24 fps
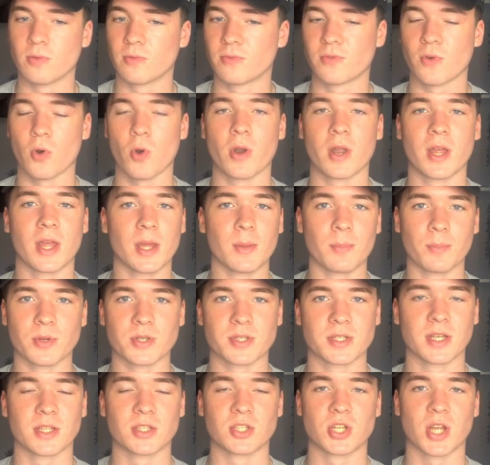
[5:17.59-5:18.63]

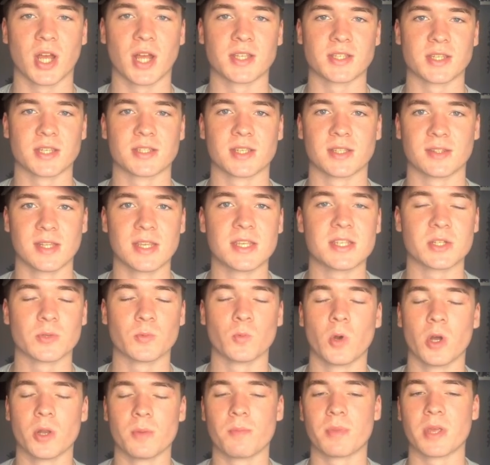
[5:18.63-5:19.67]
48% chance is a decent
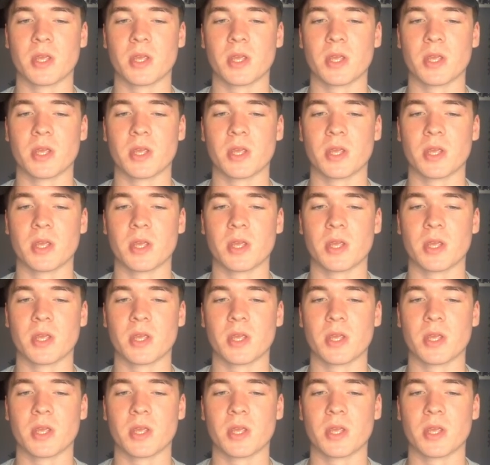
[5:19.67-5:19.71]
one,